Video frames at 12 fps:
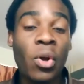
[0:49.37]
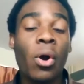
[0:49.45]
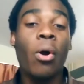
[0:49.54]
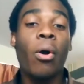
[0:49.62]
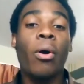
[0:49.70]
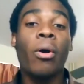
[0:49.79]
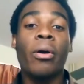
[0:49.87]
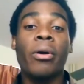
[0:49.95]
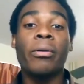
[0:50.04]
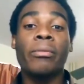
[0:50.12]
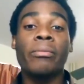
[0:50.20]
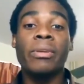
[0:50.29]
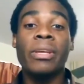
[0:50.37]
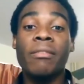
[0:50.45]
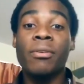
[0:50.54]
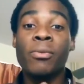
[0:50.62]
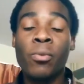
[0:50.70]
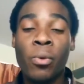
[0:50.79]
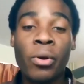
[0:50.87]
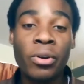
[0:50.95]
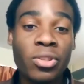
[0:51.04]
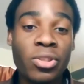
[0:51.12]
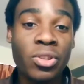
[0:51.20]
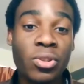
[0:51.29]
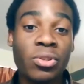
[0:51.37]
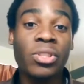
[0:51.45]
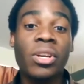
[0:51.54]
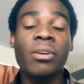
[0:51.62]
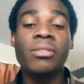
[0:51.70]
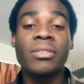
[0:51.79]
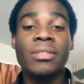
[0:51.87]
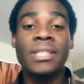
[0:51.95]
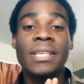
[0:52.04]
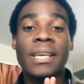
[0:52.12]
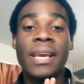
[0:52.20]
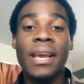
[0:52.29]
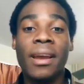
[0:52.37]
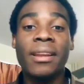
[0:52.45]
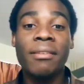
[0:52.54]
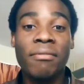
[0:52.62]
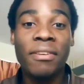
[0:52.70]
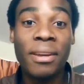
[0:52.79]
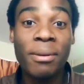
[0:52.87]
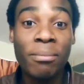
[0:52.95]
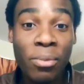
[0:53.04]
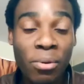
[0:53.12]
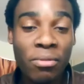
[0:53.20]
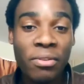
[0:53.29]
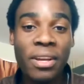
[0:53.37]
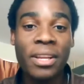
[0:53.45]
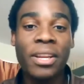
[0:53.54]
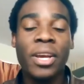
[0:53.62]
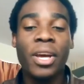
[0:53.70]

or even worse, you don't see anything moving.